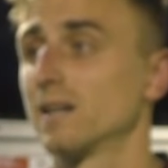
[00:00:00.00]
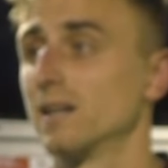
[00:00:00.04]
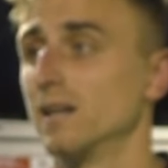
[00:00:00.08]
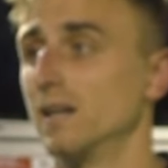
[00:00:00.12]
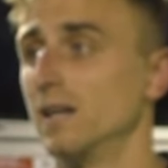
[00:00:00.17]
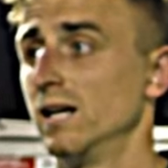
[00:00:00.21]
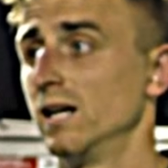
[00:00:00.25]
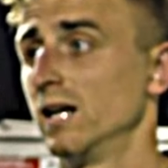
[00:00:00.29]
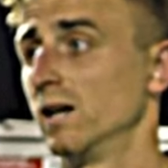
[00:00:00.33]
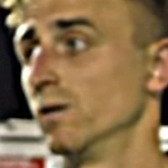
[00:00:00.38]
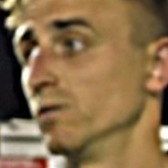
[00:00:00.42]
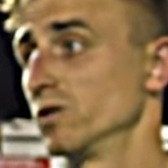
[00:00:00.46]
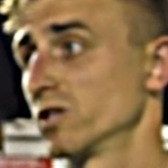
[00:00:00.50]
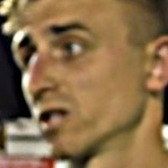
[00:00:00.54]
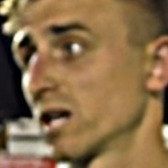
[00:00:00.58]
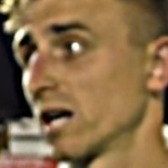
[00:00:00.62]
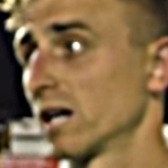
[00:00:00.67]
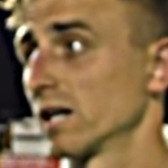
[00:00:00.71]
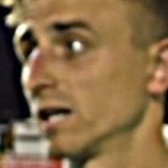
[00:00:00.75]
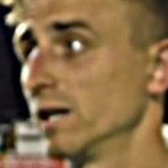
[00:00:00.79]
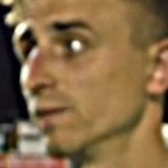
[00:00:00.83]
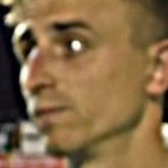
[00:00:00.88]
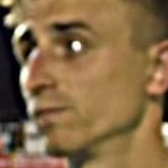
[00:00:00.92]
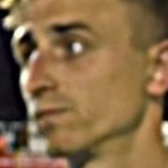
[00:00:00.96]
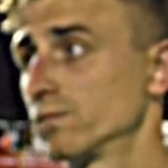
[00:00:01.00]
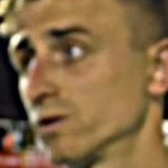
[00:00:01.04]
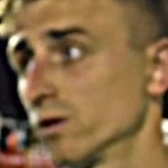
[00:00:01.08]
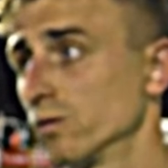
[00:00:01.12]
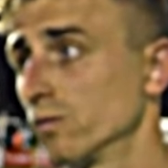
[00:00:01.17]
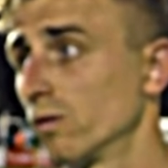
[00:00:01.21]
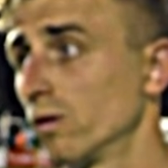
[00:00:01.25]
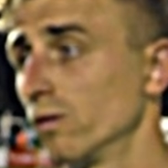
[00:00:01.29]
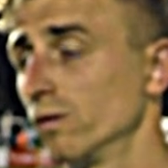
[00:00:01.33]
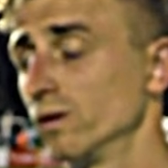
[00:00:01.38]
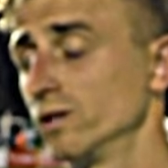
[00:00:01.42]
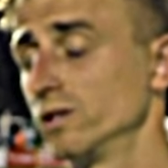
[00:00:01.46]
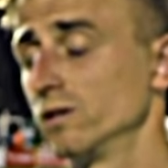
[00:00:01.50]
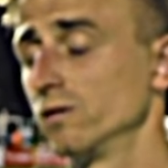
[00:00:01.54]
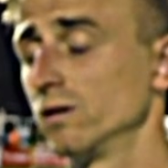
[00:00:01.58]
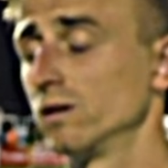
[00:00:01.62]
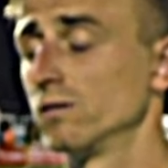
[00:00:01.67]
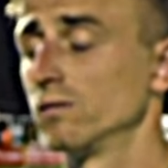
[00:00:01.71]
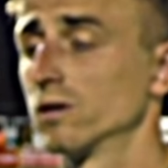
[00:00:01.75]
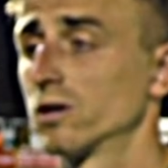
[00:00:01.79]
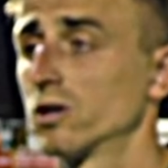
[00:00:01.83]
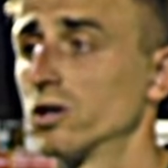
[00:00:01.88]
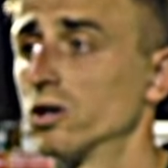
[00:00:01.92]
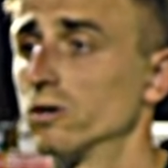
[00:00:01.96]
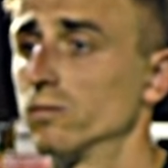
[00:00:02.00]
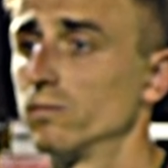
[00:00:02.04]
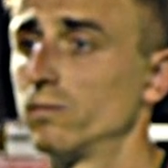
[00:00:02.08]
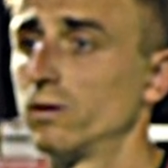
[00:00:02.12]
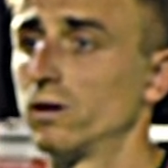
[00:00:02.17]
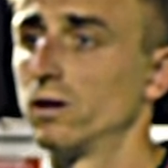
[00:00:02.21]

and we just had to keep doing what we were doing, and it would come.